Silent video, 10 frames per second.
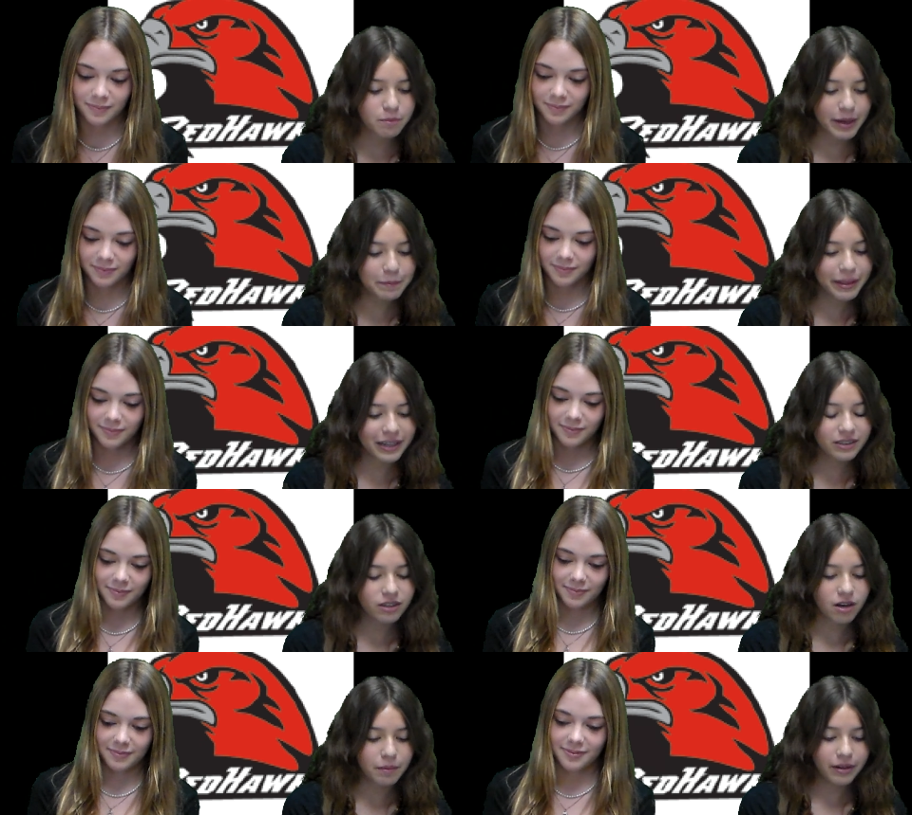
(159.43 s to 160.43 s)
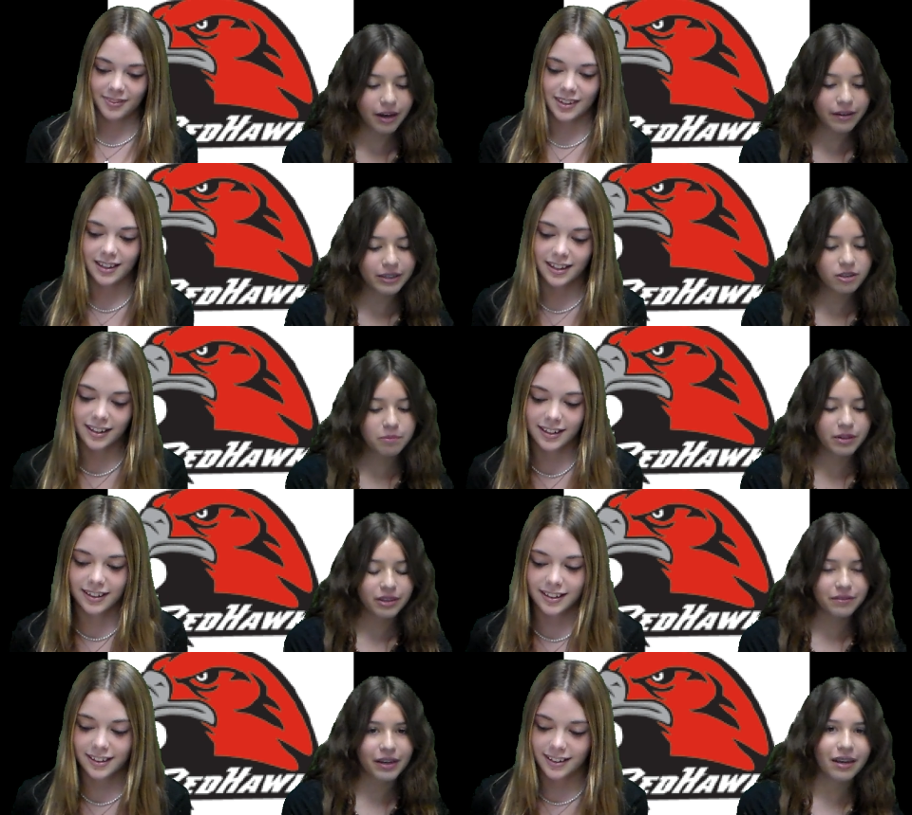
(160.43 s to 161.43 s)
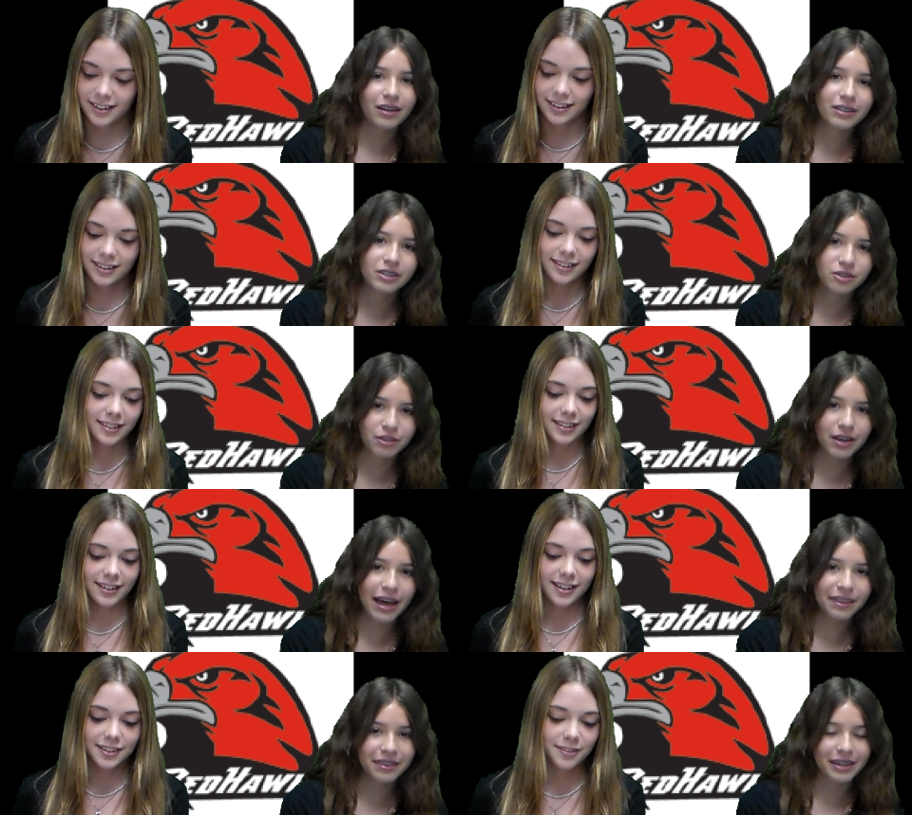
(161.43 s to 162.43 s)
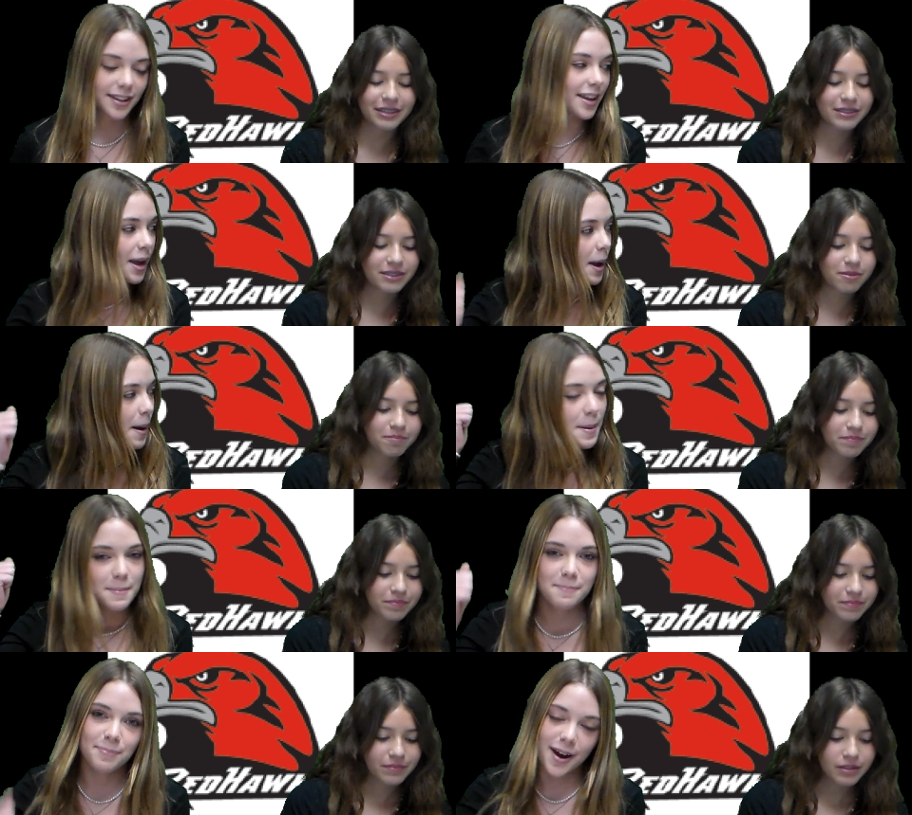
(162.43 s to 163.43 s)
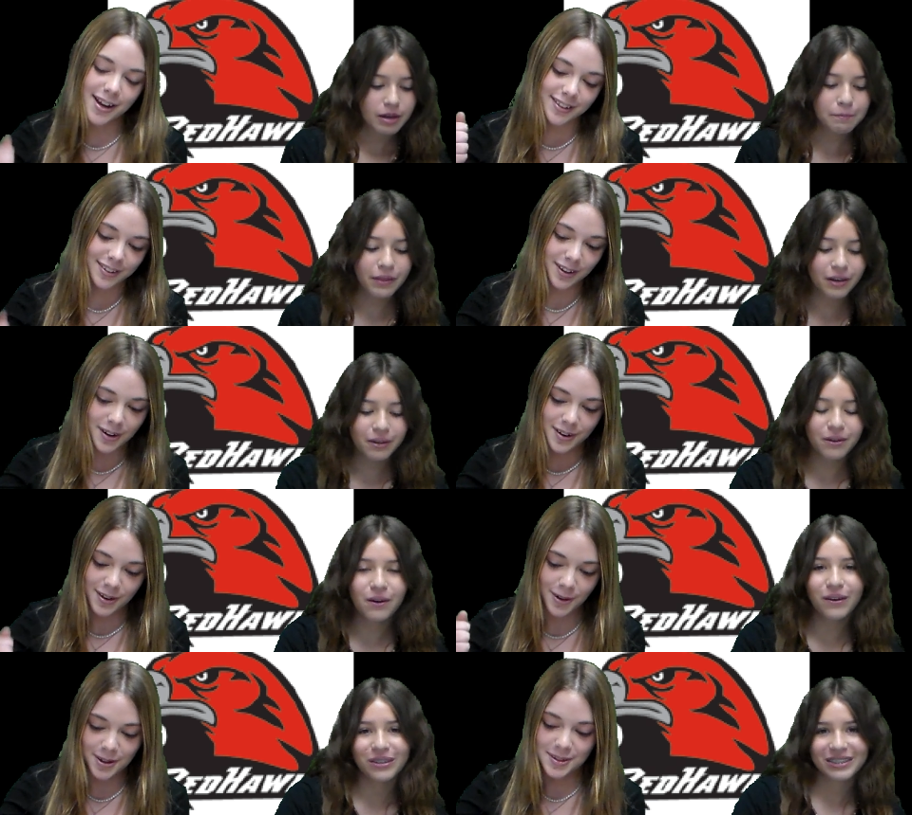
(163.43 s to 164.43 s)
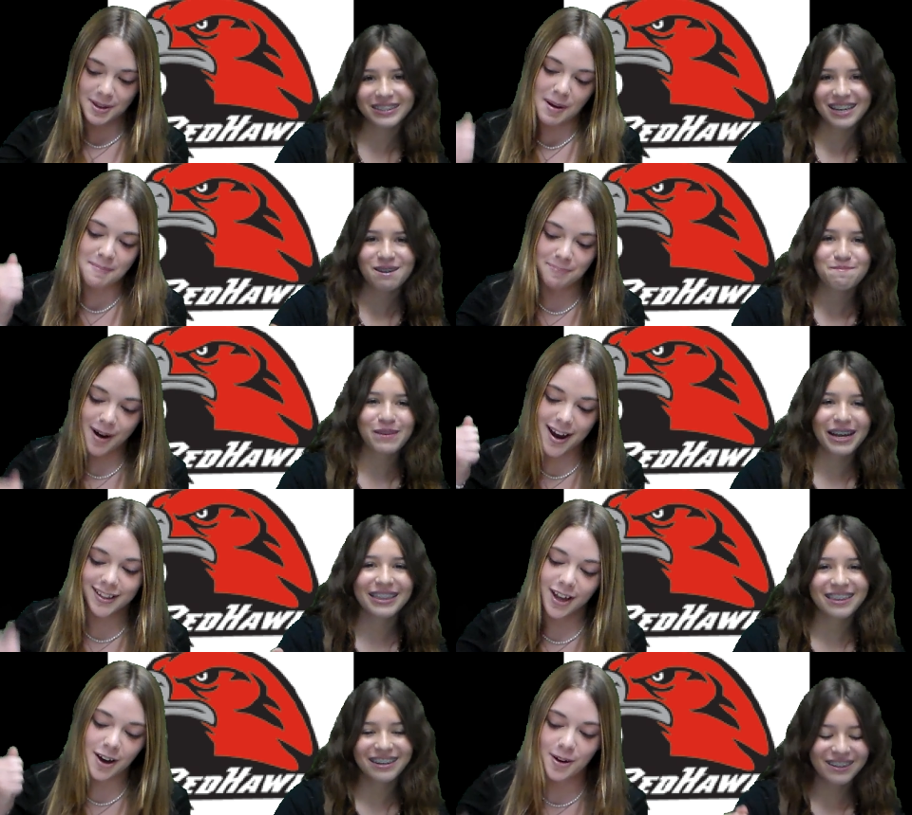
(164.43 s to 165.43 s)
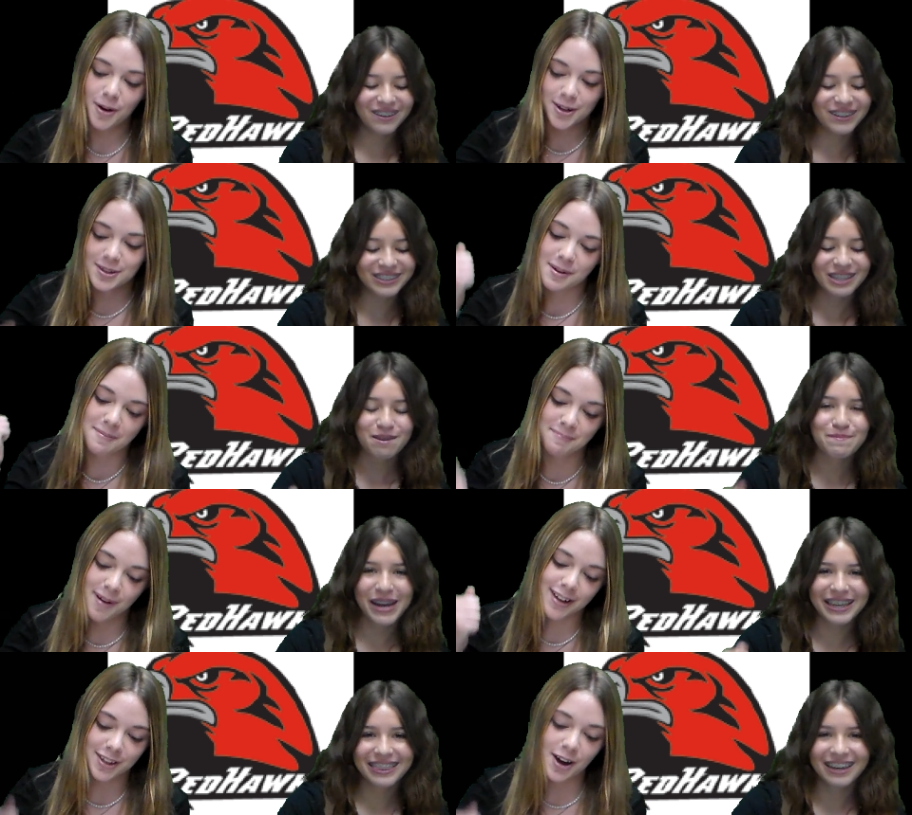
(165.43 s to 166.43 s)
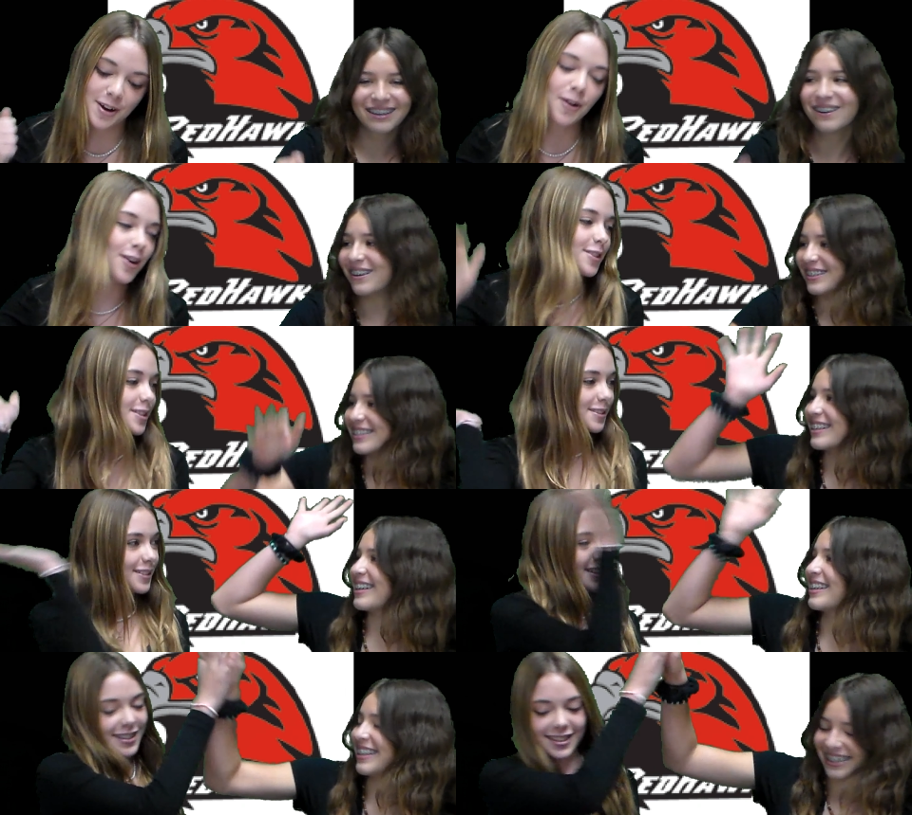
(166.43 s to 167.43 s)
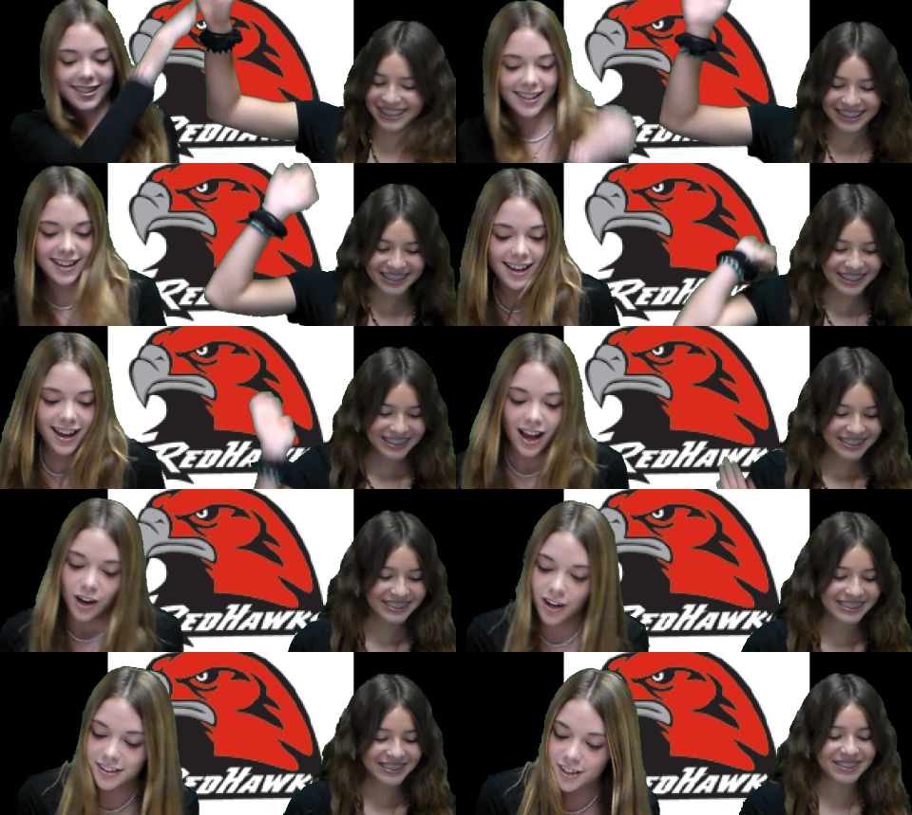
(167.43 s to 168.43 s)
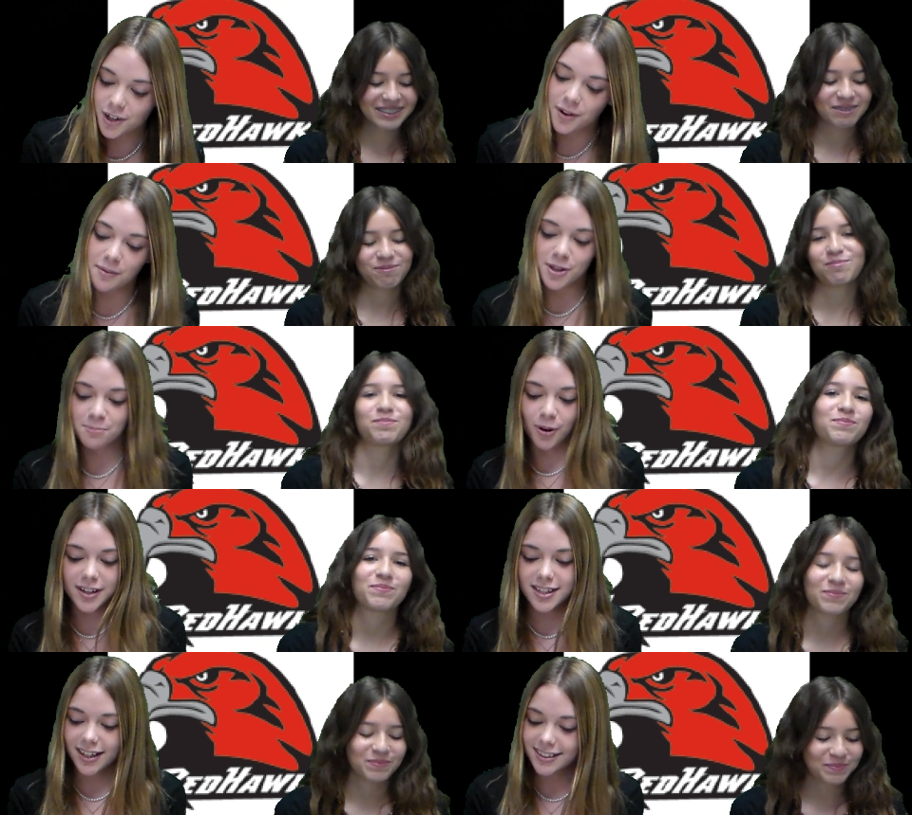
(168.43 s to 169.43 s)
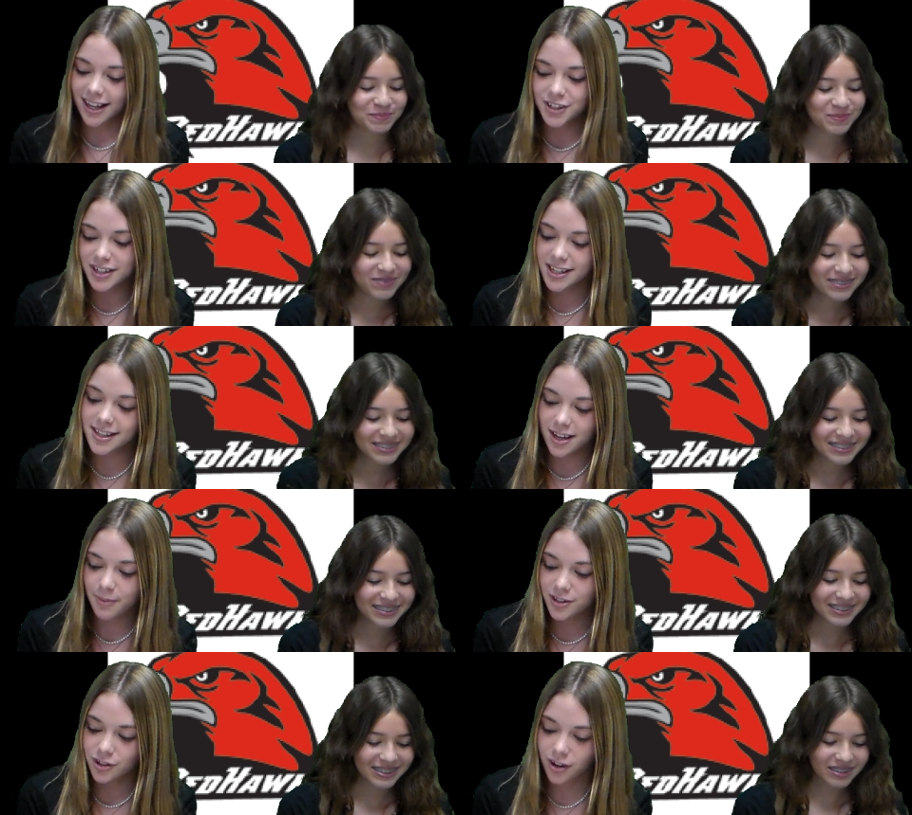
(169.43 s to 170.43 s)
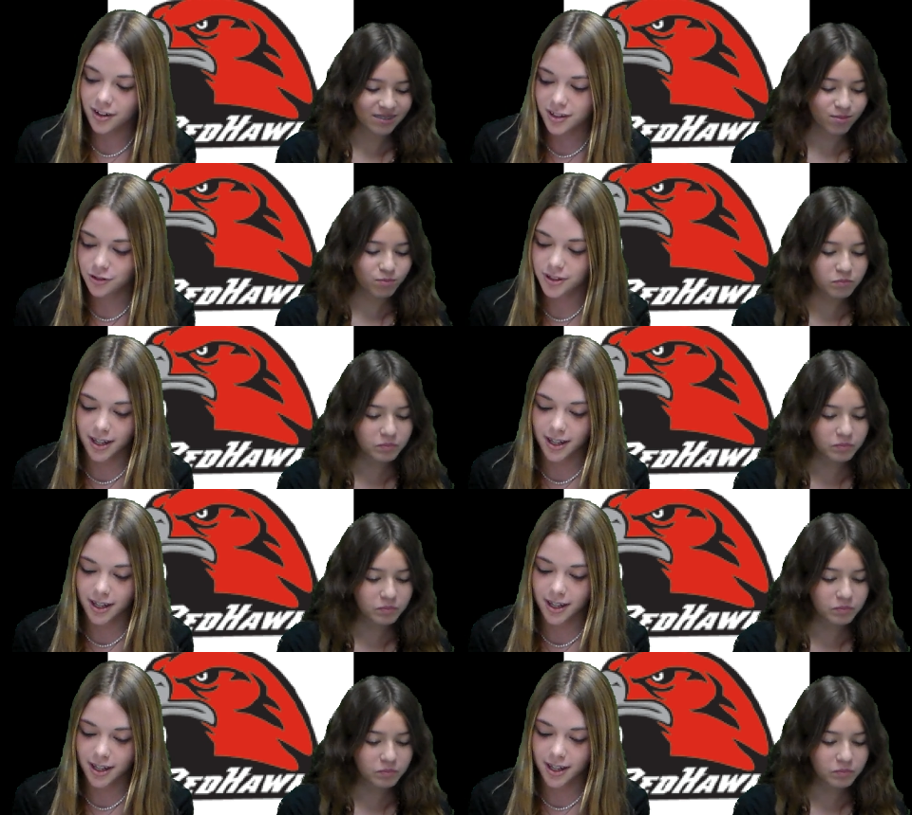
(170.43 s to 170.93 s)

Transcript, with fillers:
Speaker 1: so make plans to come on out and support the Red Hawk student athletes. Break the Colts!
Speaker 2: Break the Colts! Break the Colts! Continuing with sports, attention ECMS cross